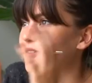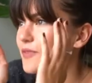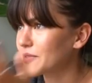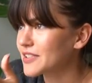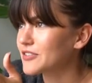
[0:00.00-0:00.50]

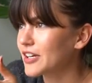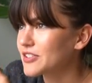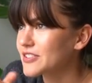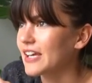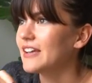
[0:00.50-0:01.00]
What was I trying
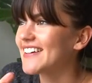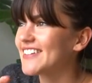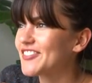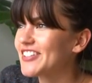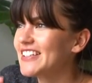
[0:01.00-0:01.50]
to say?
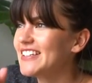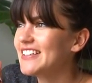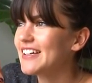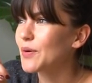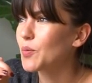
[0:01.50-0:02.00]
It
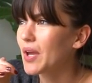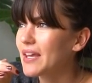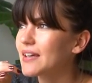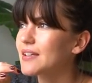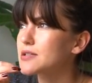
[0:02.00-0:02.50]
really
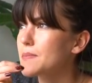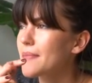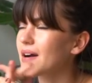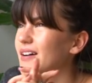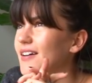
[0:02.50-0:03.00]
awakened
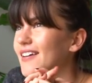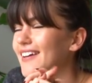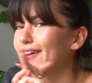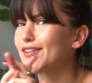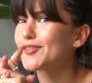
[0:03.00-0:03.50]
my
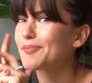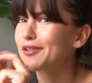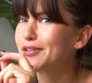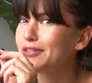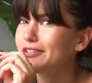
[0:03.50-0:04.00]

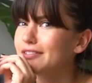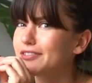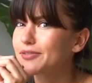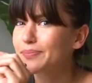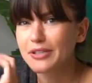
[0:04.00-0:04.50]
entrepreneurial
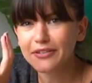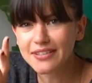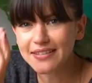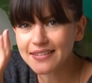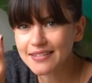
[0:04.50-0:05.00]

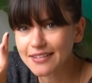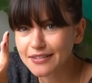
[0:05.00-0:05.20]
spirits,